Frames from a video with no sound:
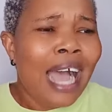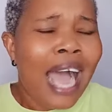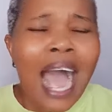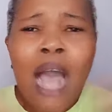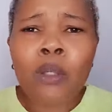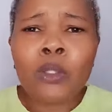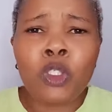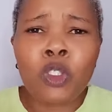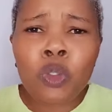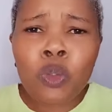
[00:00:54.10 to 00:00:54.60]

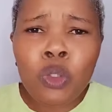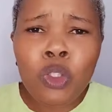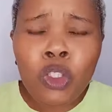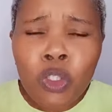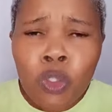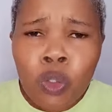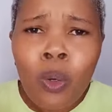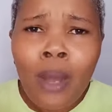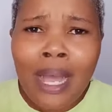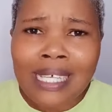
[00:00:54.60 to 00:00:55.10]
how do
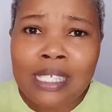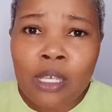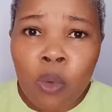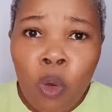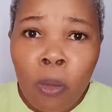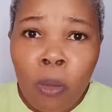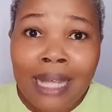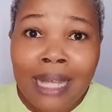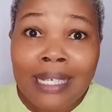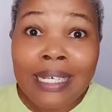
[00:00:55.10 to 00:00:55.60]
you as a
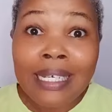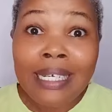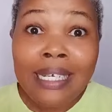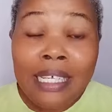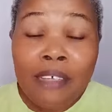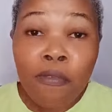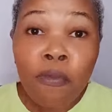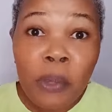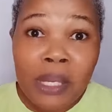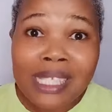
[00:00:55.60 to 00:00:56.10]
woman
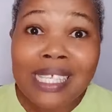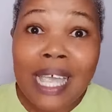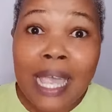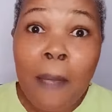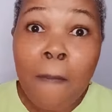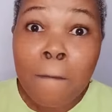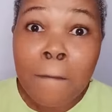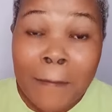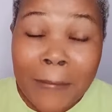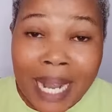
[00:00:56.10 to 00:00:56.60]
live with
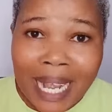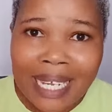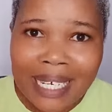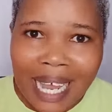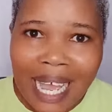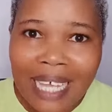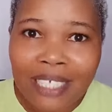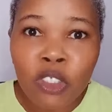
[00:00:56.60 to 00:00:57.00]
a man